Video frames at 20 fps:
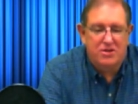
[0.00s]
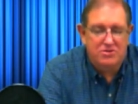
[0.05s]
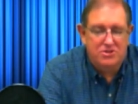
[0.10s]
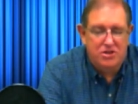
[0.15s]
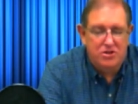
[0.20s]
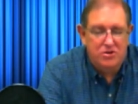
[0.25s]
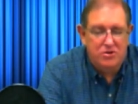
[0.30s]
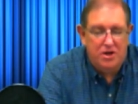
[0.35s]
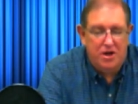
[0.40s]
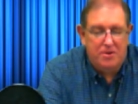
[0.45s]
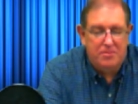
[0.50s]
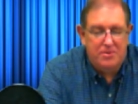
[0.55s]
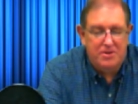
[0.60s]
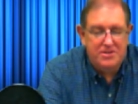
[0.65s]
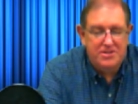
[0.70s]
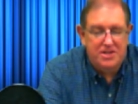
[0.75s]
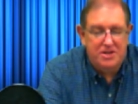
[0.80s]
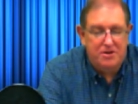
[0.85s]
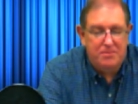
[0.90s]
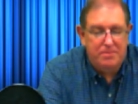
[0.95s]
They're usually
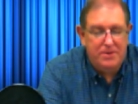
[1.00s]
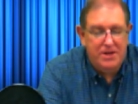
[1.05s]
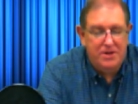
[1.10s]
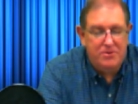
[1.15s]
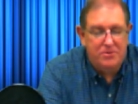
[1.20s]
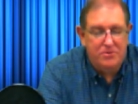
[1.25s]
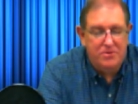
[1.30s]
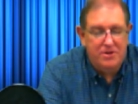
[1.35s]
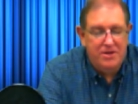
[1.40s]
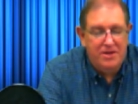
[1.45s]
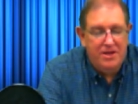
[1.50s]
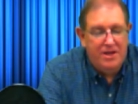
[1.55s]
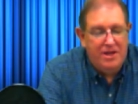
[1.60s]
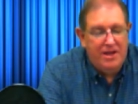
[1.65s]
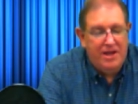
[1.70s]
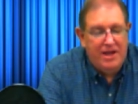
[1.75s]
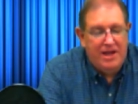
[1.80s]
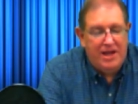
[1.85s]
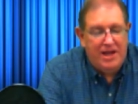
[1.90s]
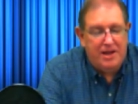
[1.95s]
those cucumbers that are
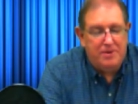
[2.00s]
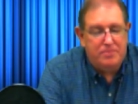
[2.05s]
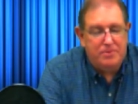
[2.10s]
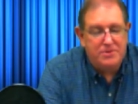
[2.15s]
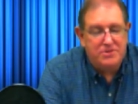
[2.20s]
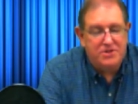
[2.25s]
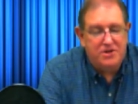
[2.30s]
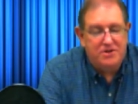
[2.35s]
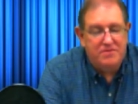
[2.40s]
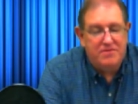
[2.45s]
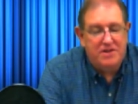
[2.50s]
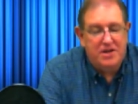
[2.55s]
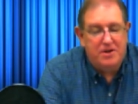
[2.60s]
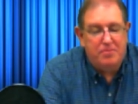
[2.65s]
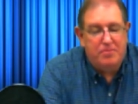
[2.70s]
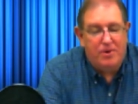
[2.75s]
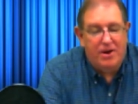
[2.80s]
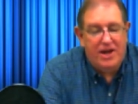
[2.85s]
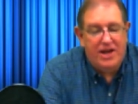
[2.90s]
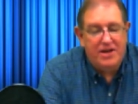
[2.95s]
pickled
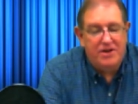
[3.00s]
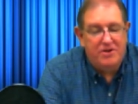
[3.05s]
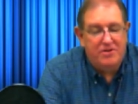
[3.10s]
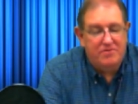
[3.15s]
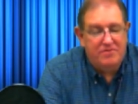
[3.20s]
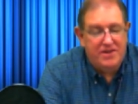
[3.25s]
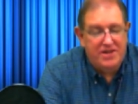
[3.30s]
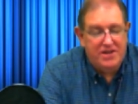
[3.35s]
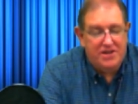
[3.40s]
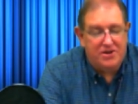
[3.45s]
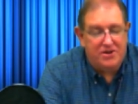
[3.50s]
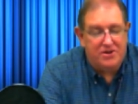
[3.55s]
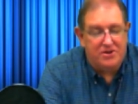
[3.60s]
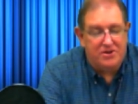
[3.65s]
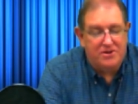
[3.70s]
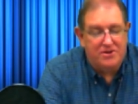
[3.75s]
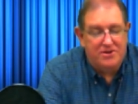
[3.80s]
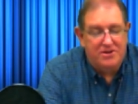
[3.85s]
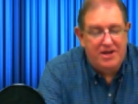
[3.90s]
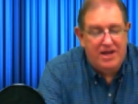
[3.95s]
and preserved in a brine
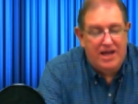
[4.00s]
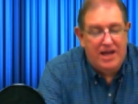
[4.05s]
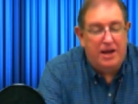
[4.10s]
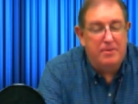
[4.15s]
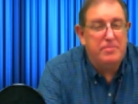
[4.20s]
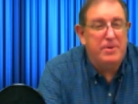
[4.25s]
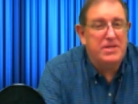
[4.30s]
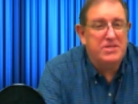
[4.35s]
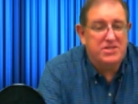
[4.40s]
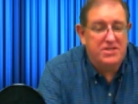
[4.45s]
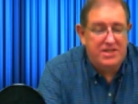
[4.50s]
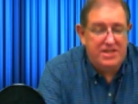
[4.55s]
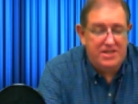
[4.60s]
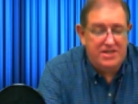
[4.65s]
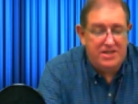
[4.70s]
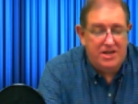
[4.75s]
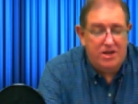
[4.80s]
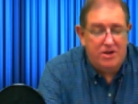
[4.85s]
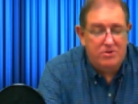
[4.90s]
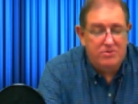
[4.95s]
or vinegar.
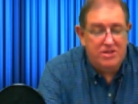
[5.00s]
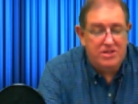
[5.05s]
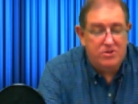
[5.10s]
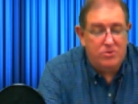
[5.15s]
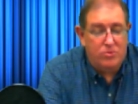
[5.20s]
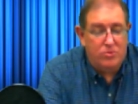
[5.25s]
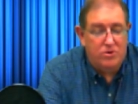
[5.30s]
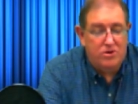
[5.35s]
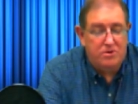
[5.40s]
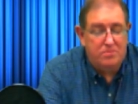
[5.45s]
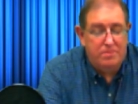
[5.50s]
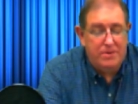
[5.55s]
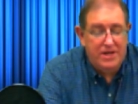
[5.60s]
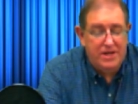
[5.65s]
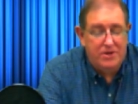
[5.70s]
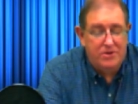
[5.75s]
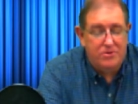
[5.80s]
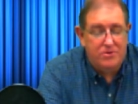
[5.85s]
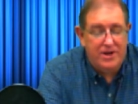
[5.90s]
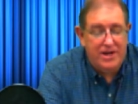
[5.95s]
I bet you didn't know
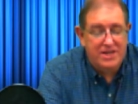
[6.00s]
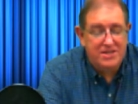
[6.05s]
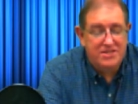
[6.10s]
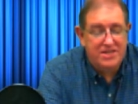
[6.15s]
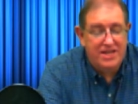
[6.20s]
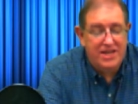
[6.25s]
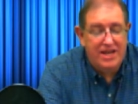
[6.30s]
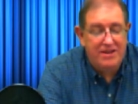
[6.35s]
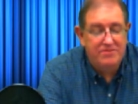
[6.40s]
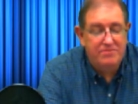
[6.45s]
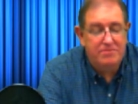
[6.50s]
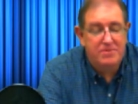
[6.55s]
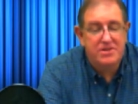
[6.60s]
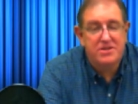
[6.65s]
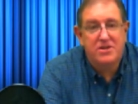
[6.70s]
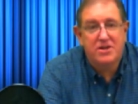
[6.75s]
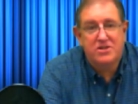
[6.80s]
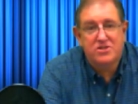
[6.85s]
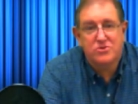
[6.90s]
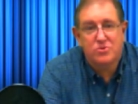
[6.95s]
that the word pickle
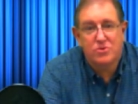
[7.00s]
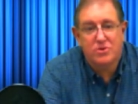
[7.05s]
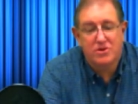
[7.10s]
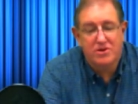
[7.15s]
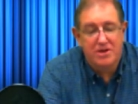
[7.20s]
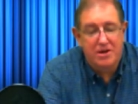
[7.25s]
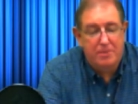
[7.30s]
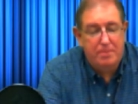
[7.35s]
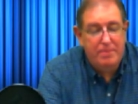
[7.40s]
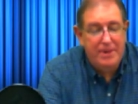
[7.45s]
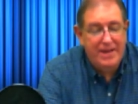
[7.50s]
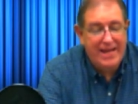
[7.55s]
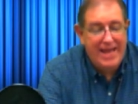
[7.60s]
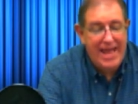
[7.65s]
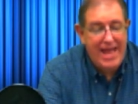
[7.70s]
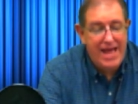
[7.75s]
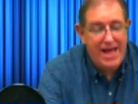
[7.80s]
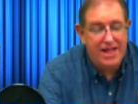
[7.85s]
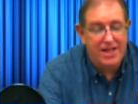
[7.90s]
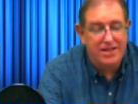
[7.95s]
actually came from a Dutch
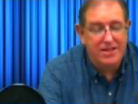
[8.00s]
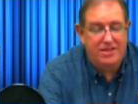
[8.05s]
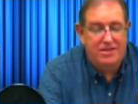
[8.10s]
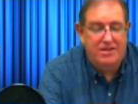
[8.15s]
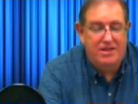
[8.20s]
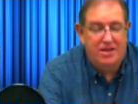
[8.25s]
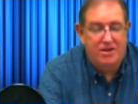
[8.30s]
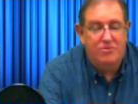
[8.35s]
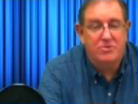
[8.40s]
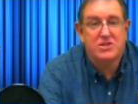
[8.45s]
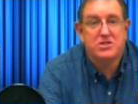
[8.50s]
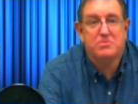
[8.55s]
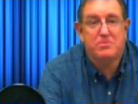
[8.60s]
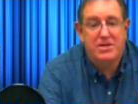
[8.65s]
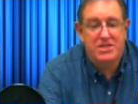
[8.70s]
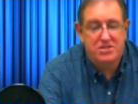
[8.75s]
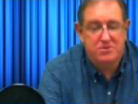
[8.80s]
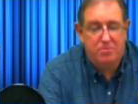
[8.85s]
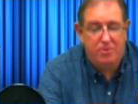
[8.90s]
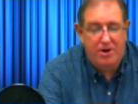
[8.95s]
word, "pikel,"
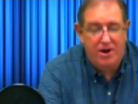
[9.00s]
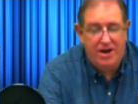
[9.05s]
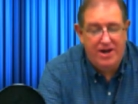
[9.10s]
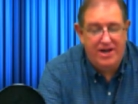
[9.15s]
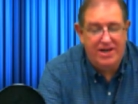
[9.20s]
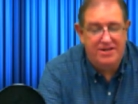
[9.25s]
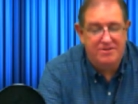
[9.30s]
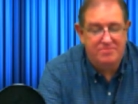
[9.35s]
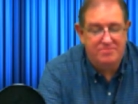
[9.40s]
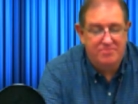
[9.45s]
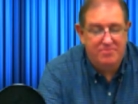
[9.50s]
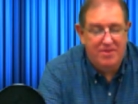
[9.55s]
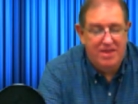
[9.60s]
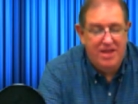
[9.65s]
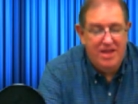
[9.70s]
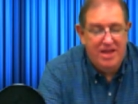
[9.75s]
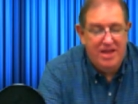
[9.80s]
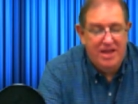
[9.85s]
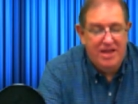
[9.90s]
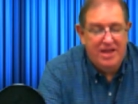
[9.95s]
which means
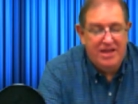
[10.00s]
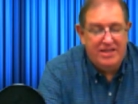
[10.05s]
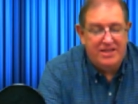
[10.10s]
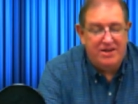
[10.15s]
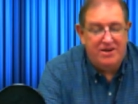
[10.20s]
brine.